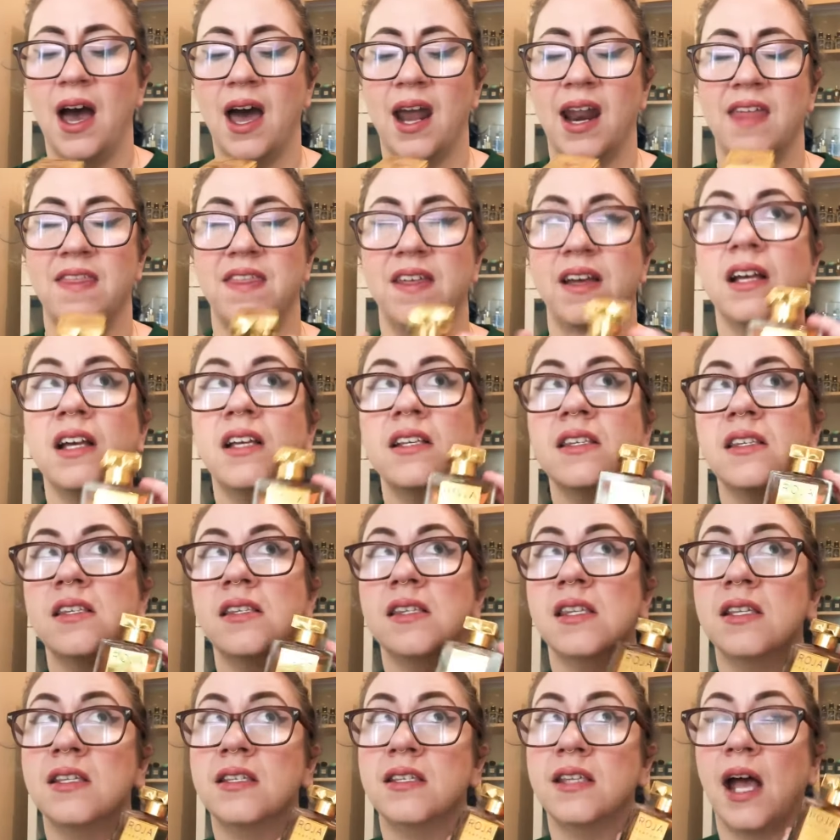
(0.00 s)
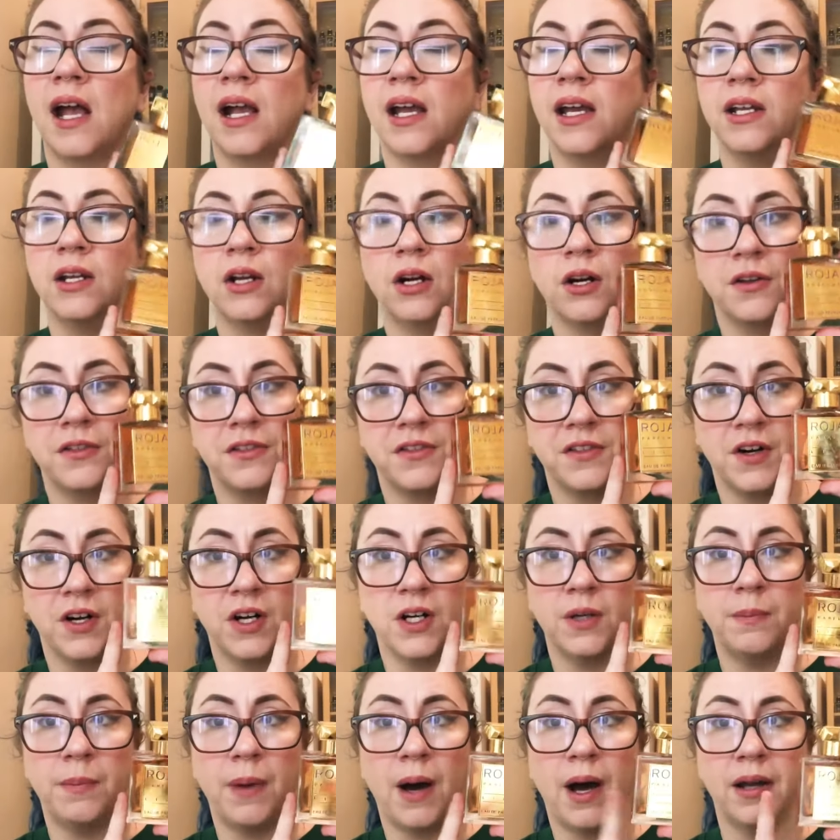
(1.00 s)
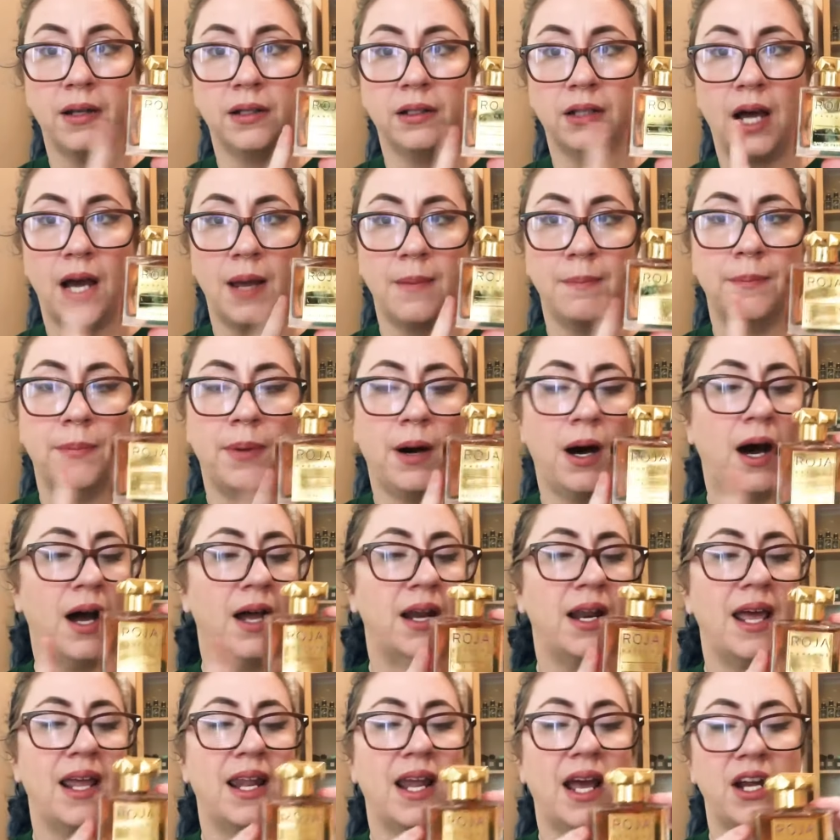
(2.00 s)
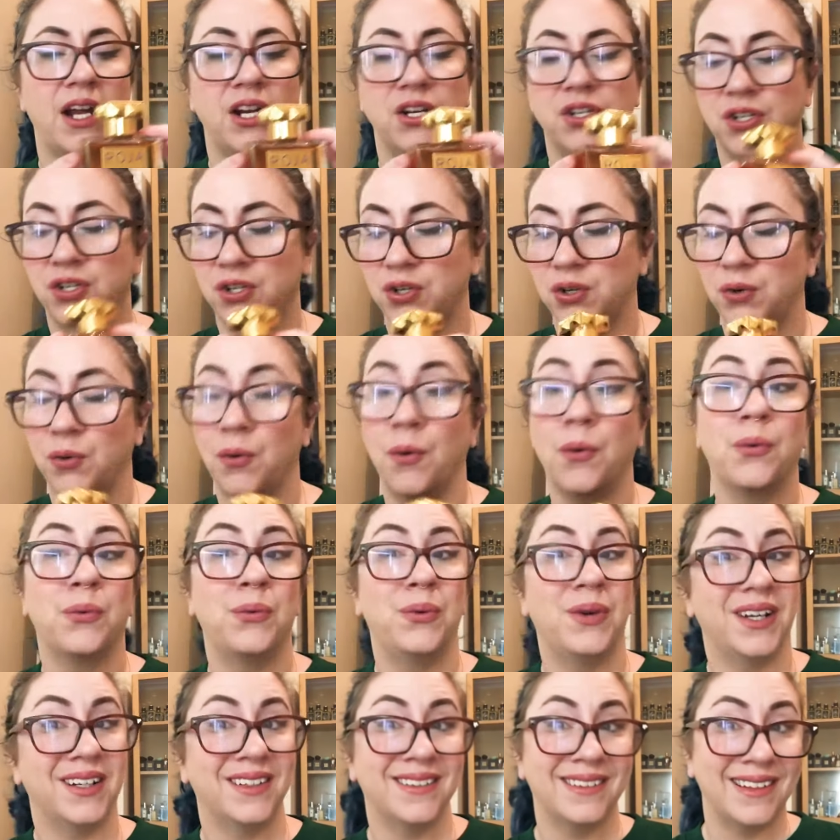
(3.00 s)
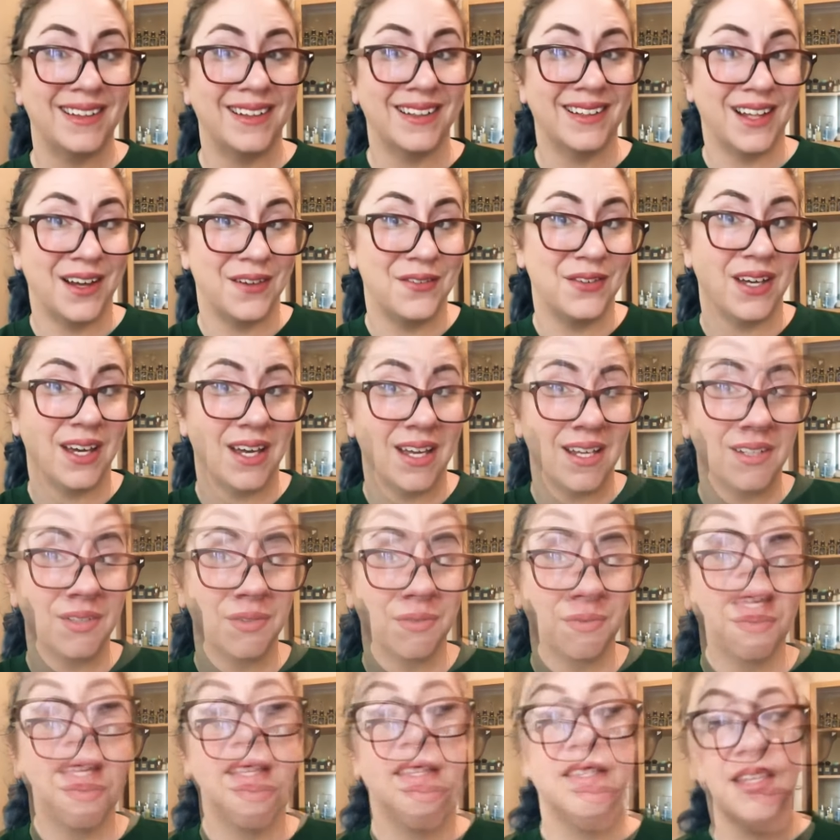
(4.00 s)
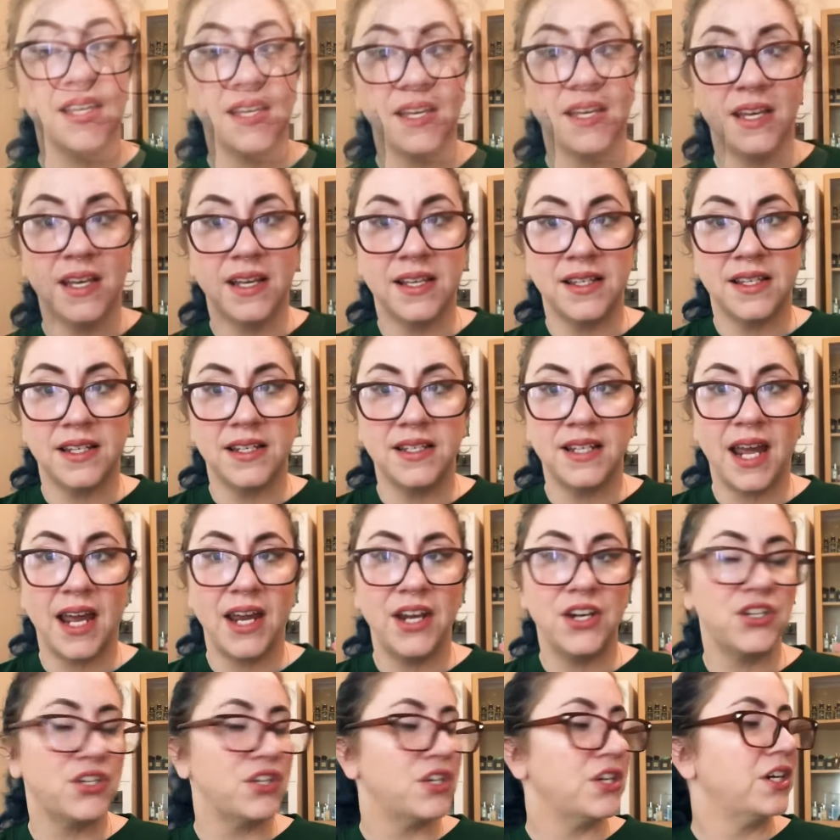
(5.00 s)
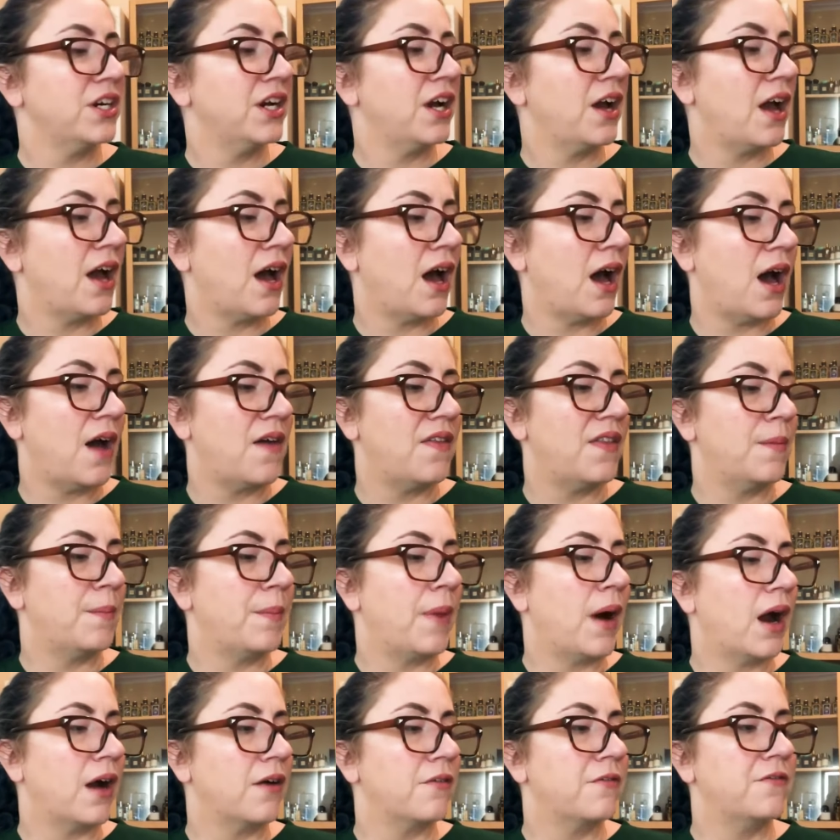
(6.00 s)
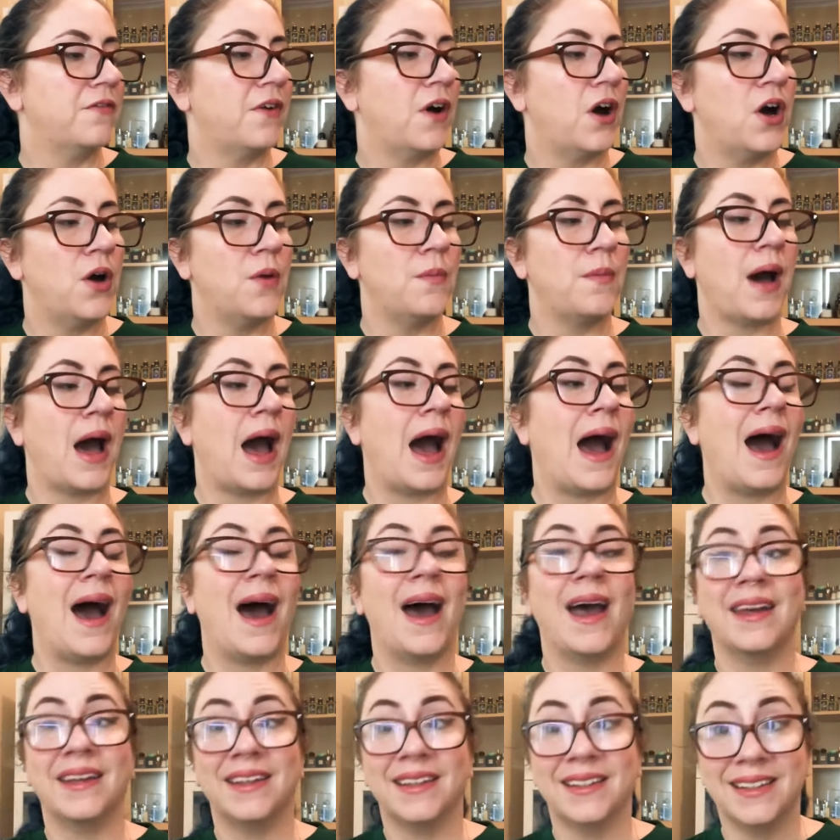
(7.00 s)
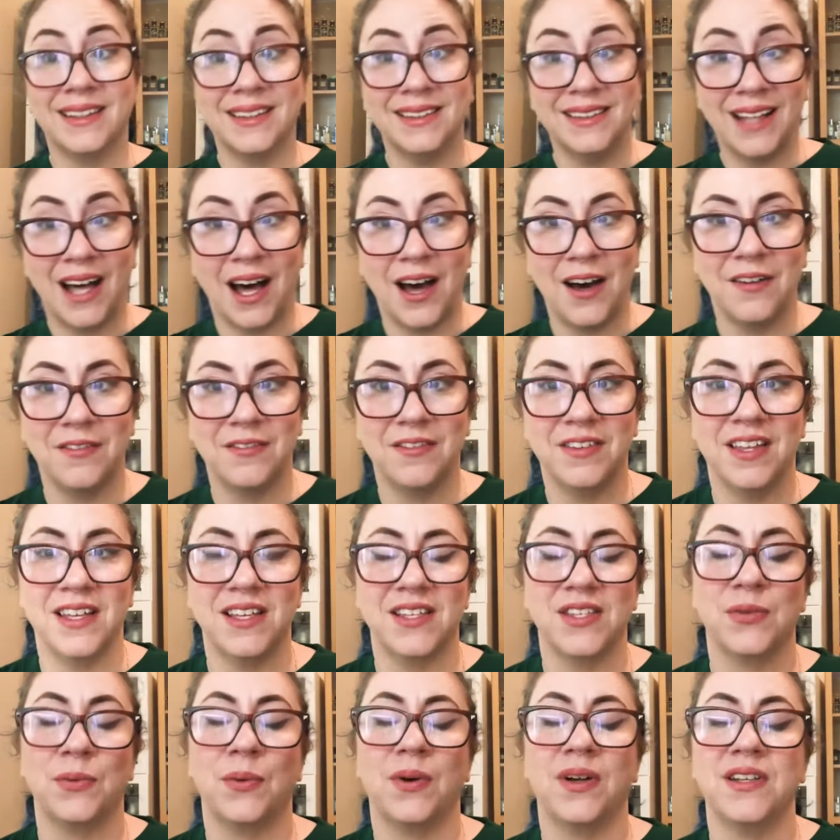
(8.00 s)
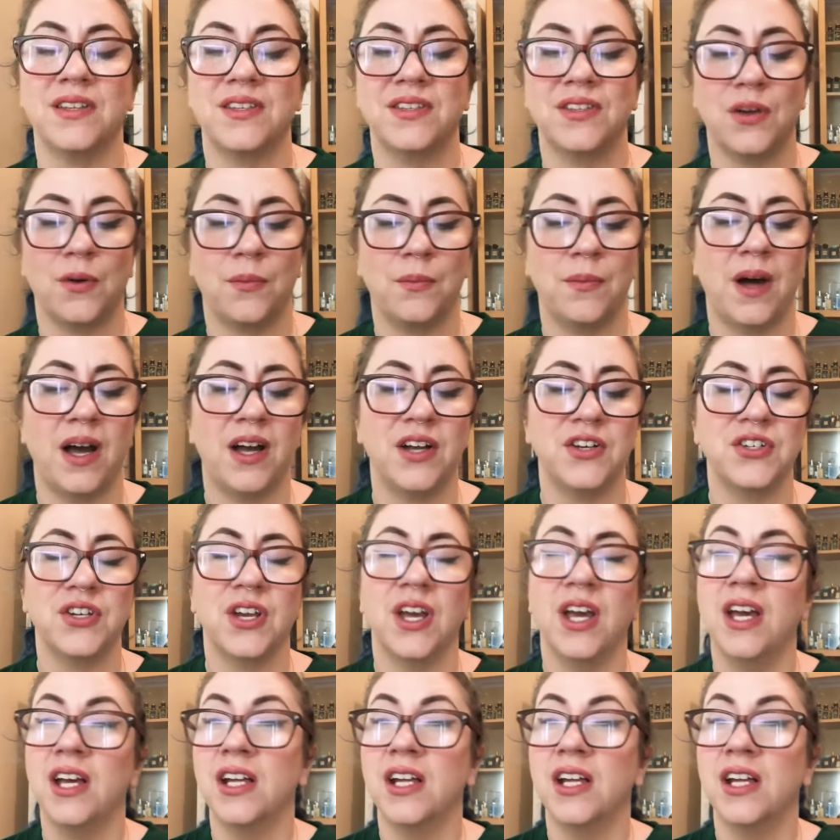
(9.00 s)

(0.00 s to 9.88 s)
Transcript: I think this is the second or third bottle I bought, and I do really love it. This is Danger, uh, the Parfum. I love this one so much.